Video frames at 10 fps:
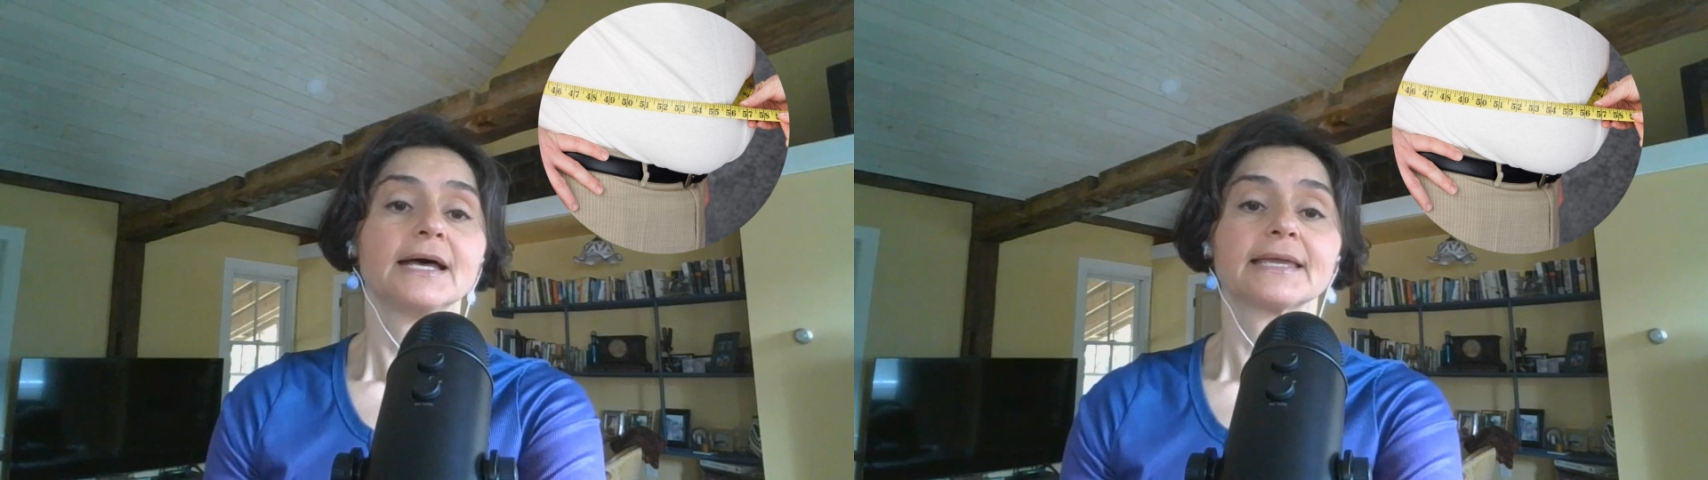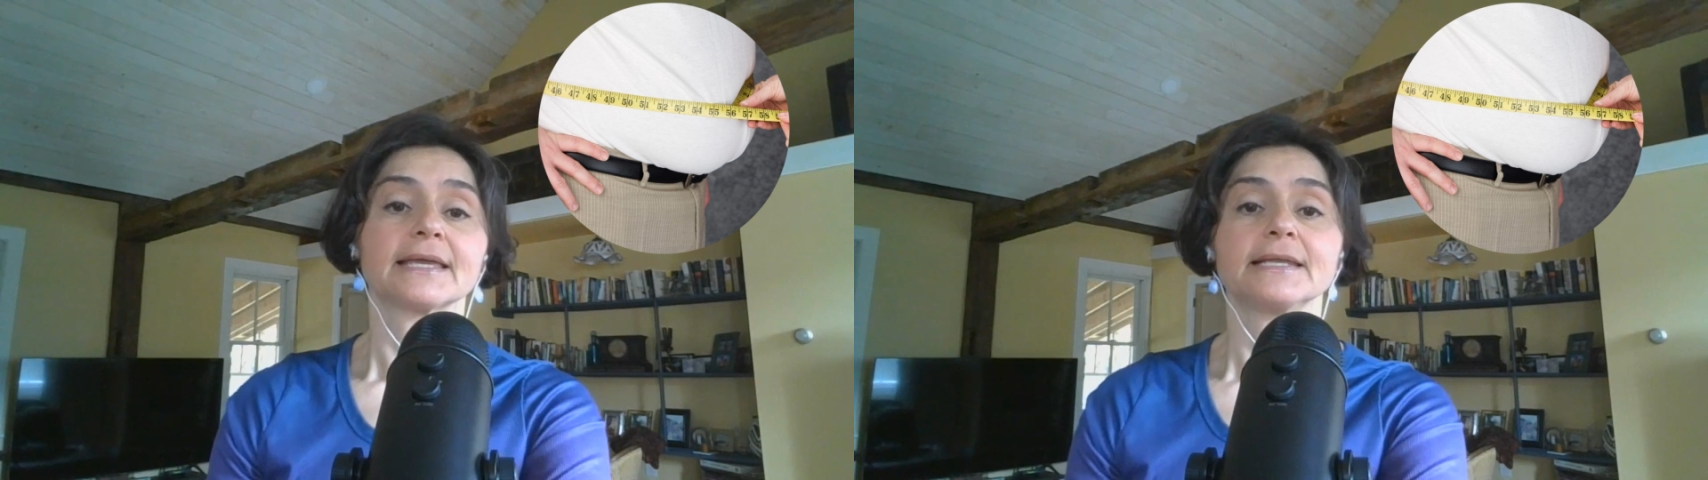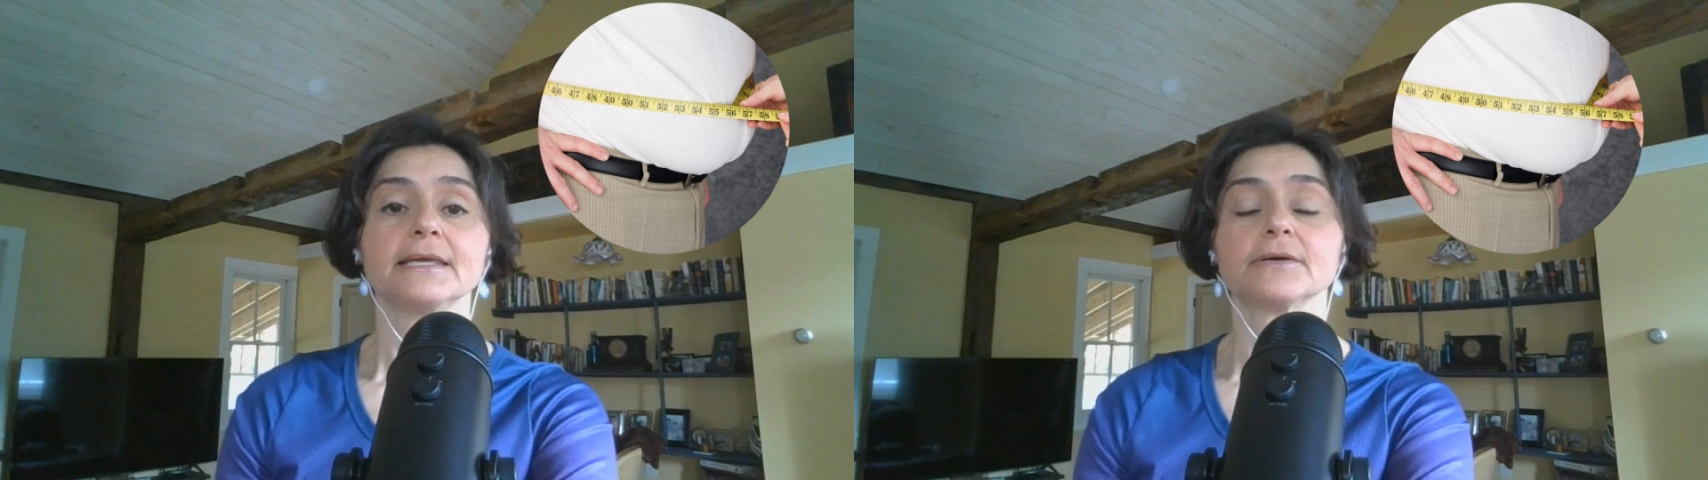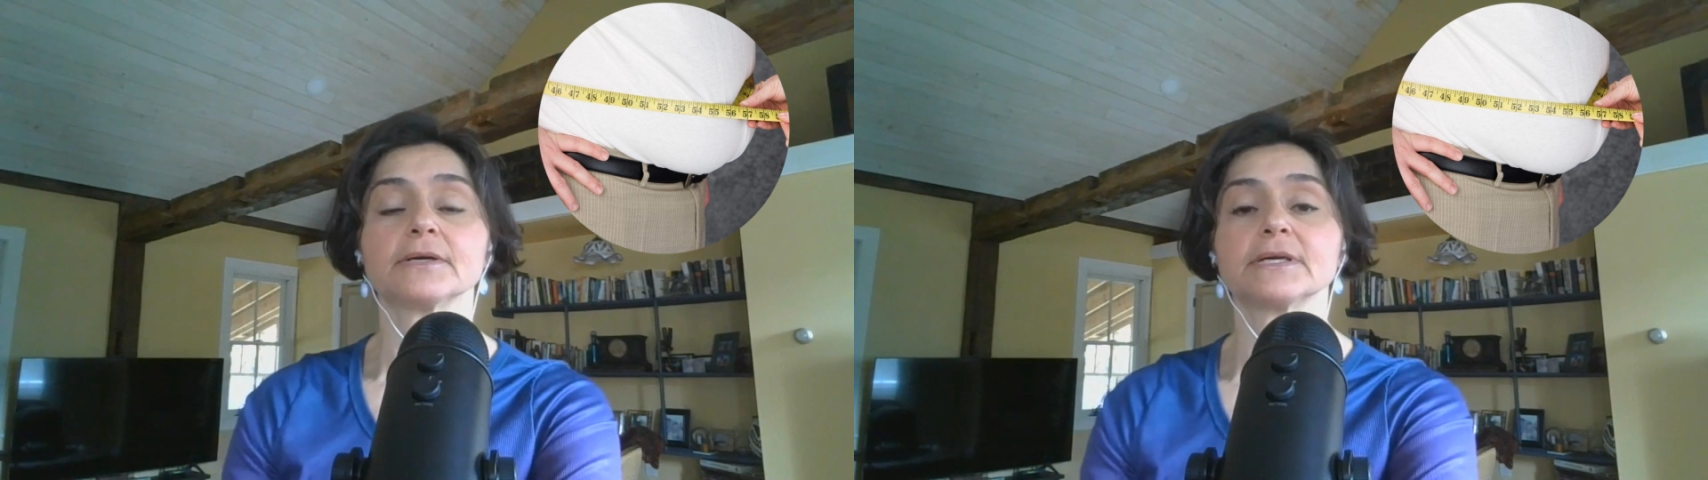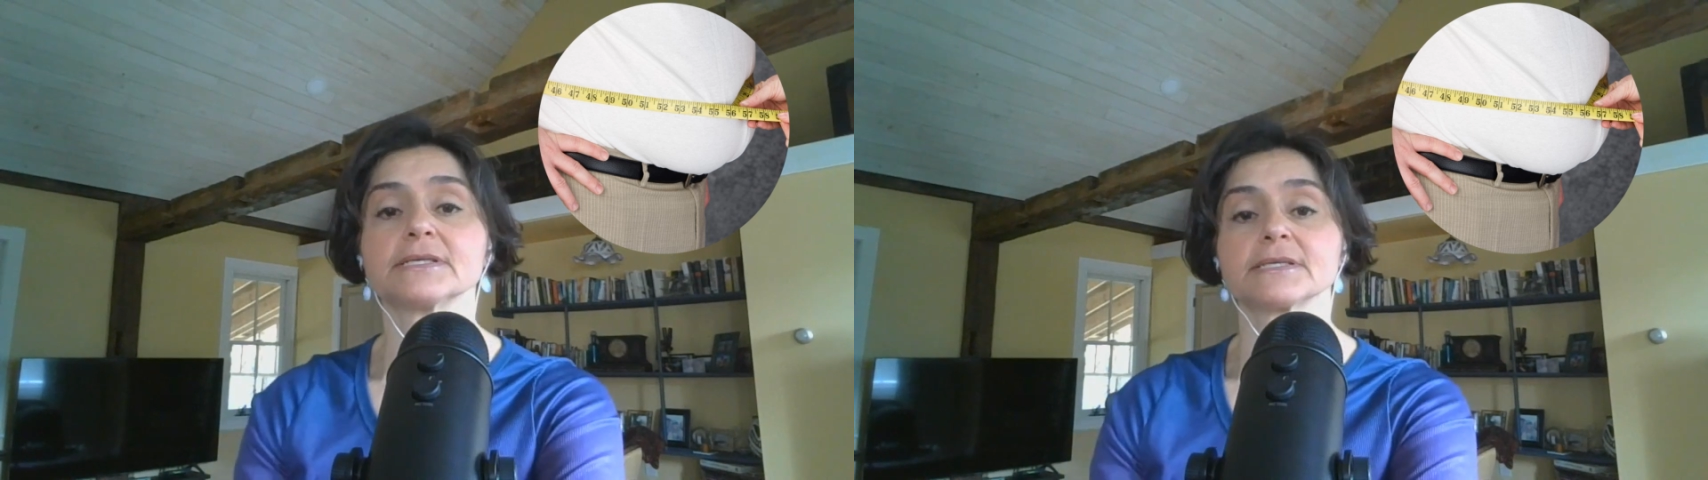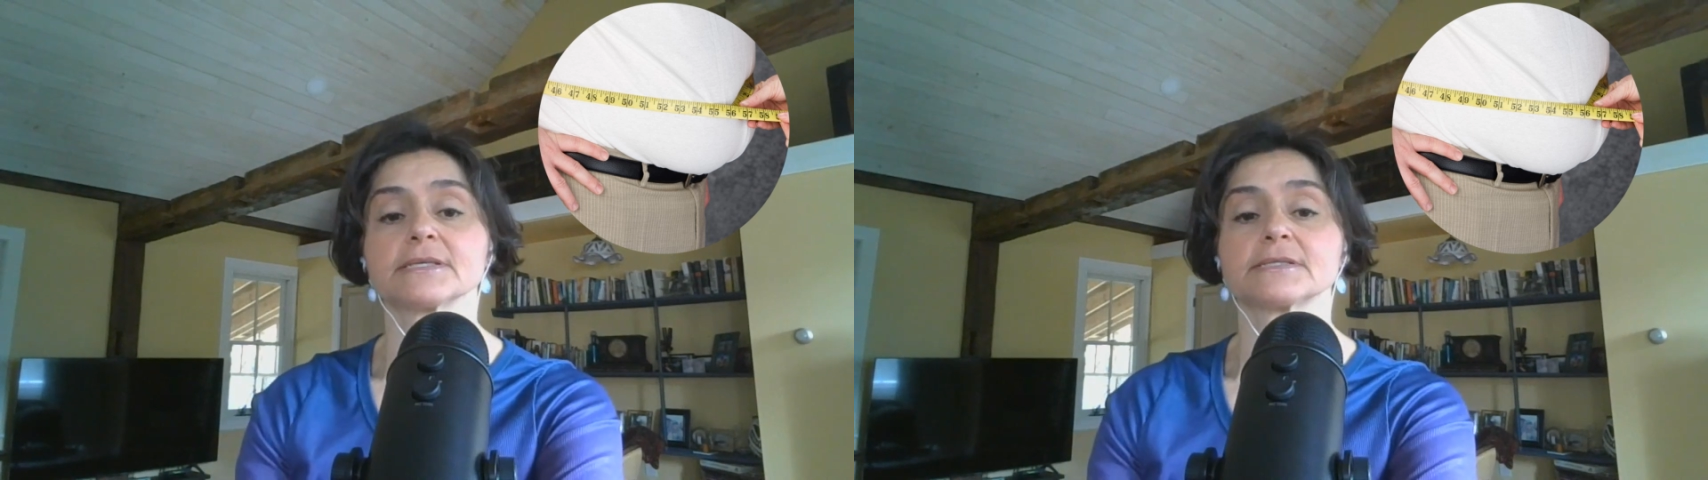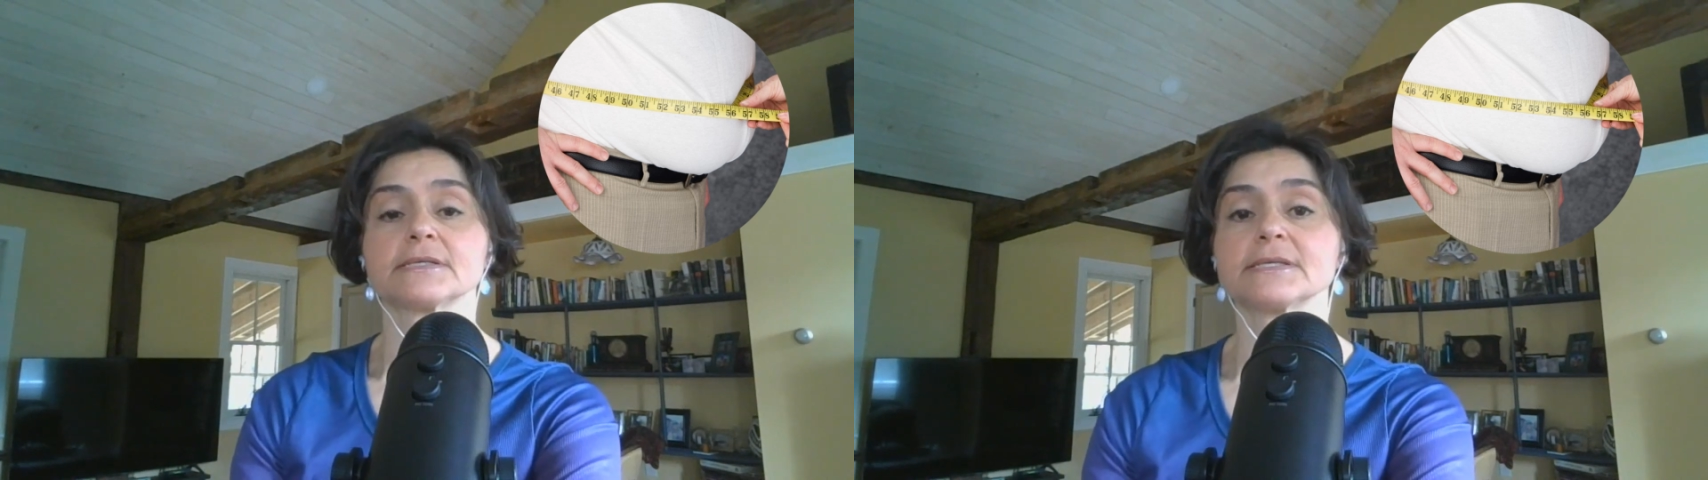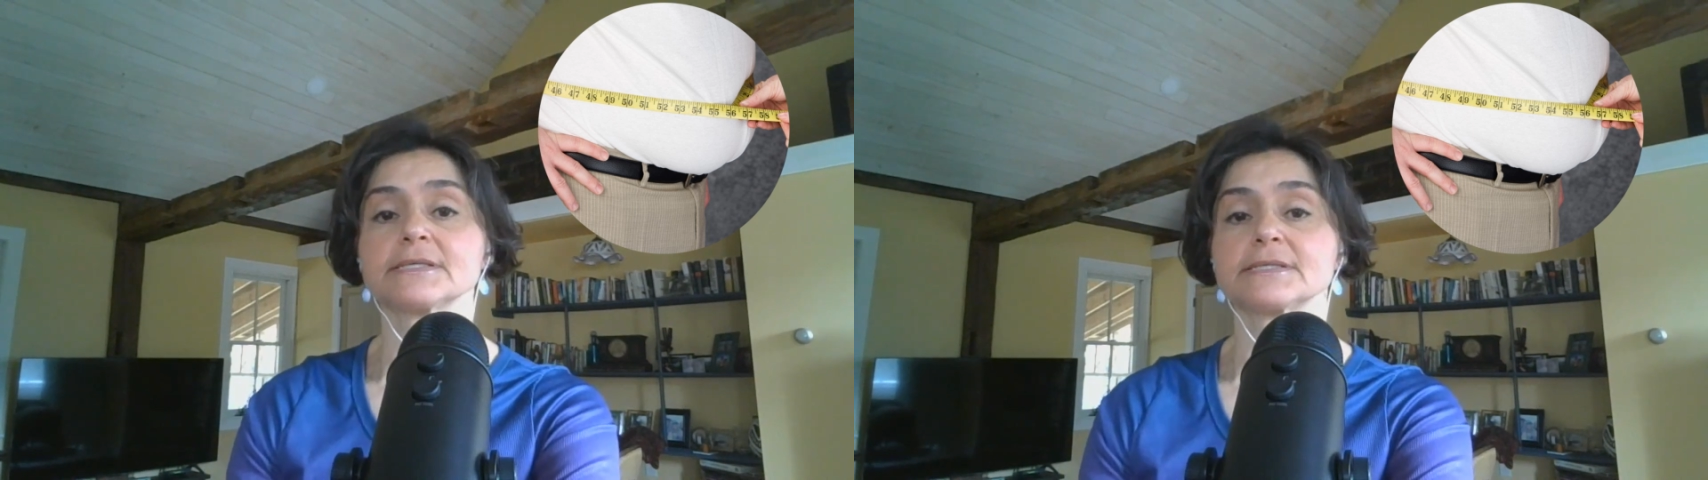Again, here is a
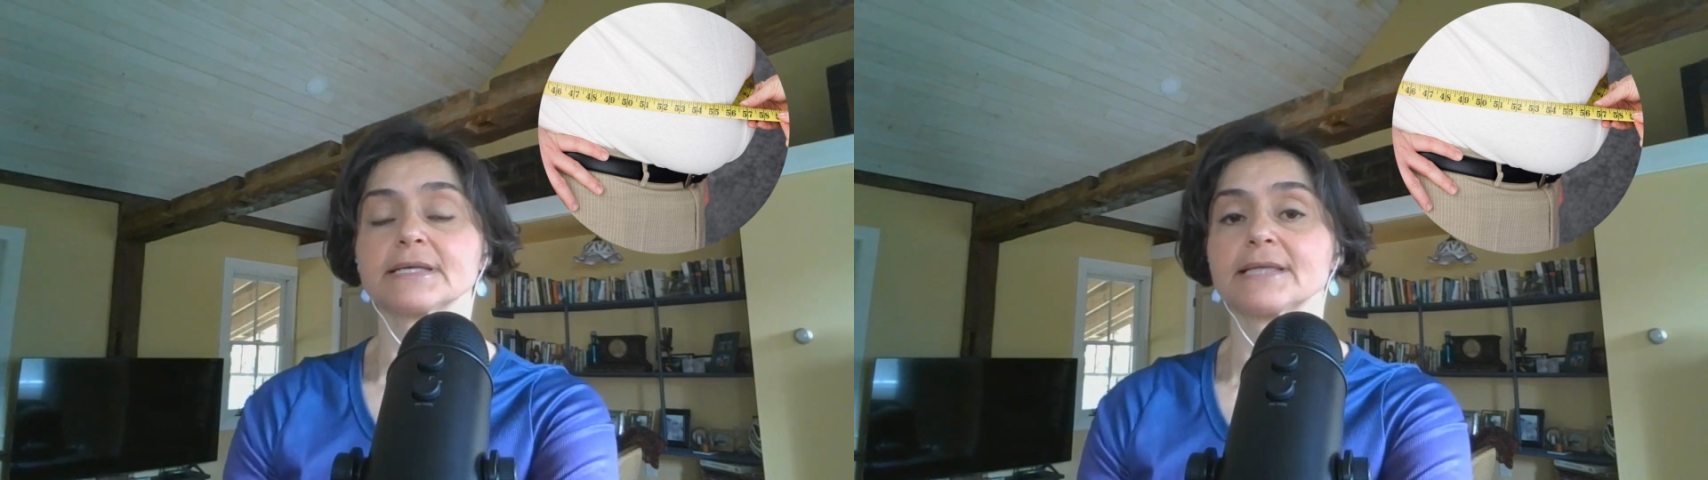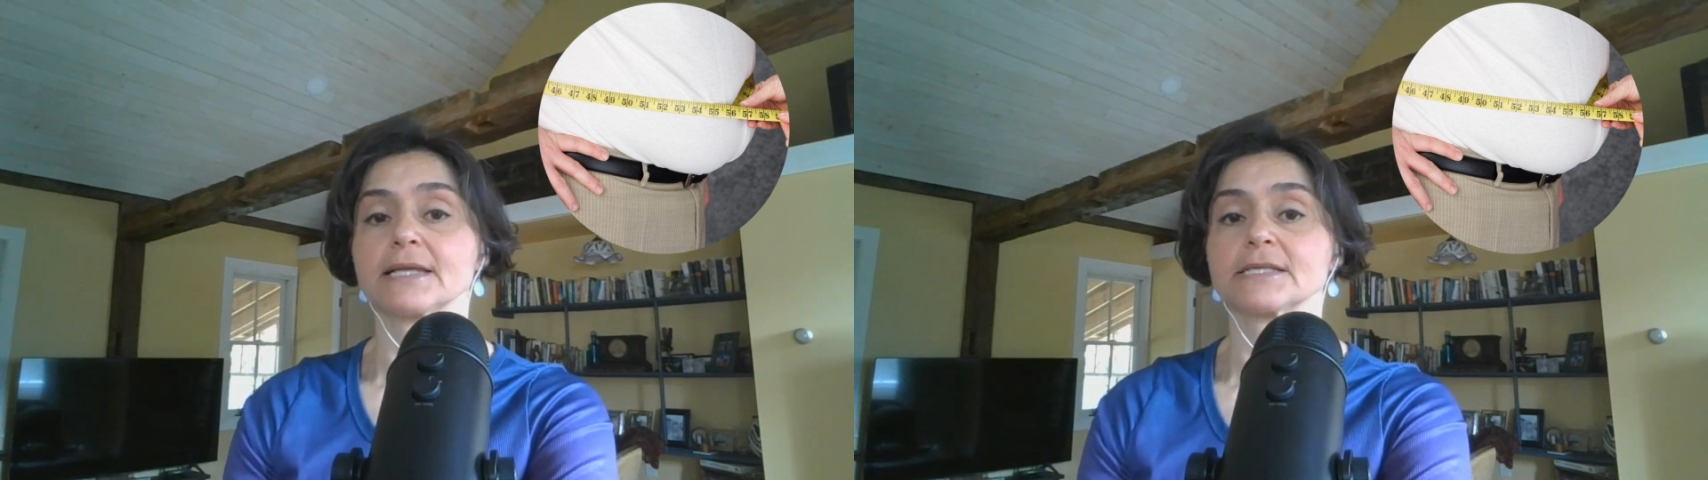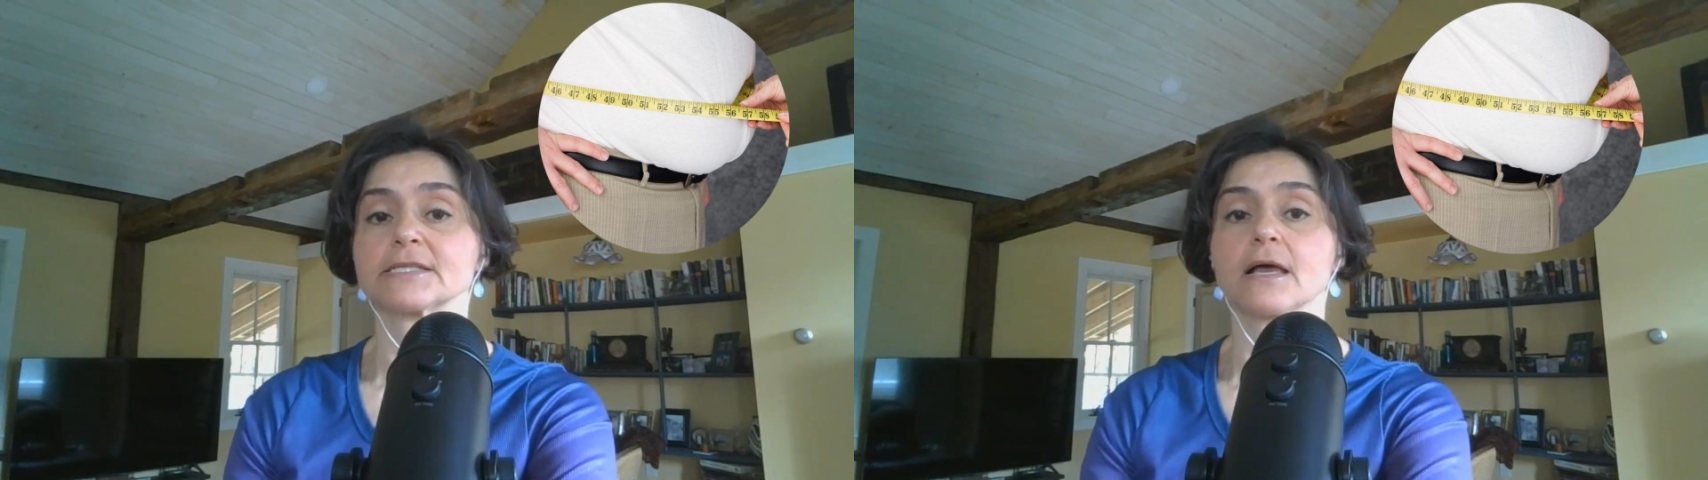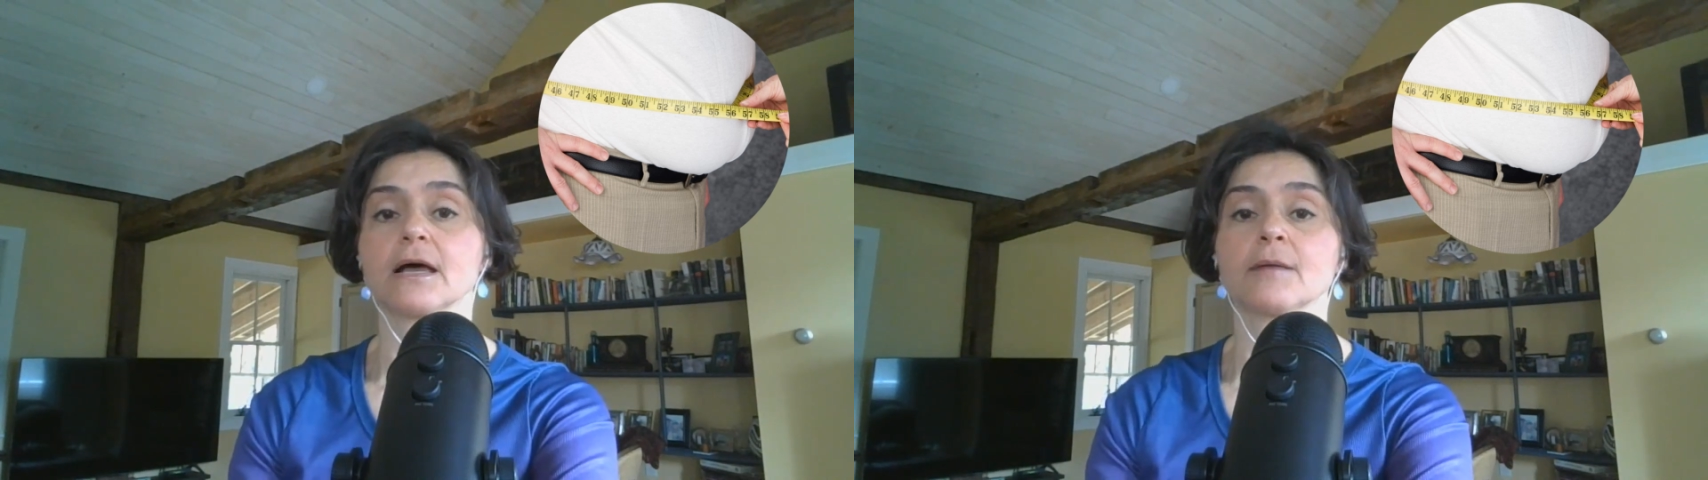statistic that is